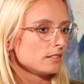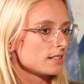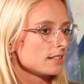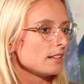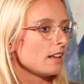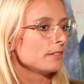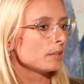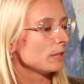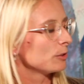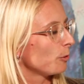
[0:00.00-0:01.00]

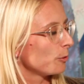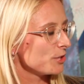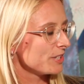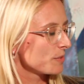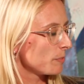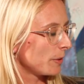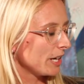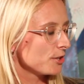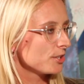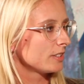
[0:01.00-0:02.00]
Slavic mythology
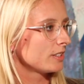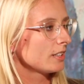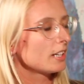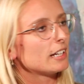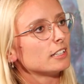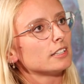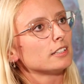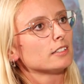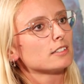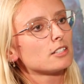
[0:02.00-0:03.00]
inspiration,
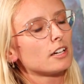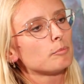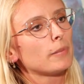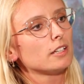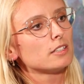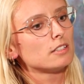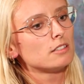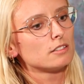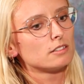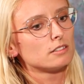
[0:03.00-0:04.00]
and I
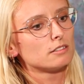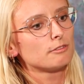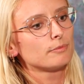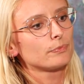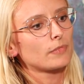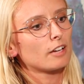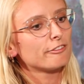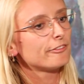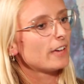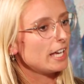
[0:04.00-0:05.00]
painted the
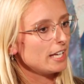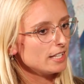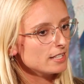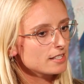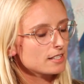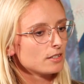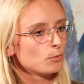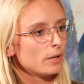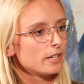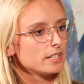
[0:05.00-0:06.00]
face,
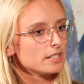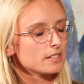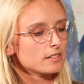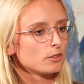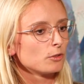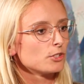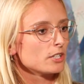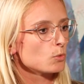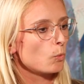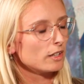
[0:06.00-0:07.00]
whereas not
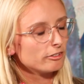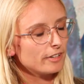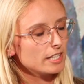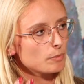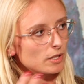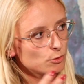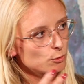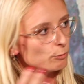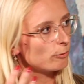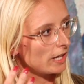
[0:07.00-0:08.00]
just one face but
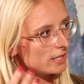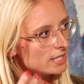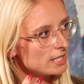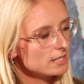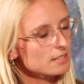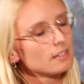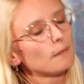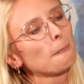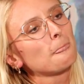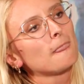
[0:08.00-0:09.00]
two faces.
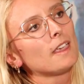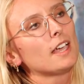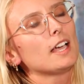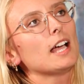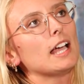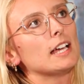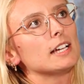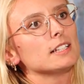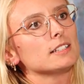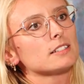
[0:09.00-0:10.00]

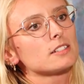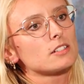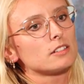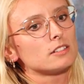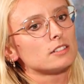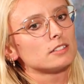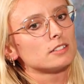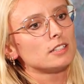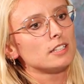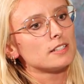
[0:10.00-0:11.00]
And
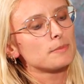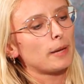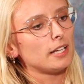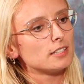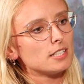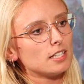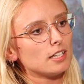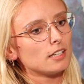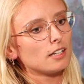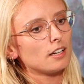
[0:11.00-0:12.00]
this painting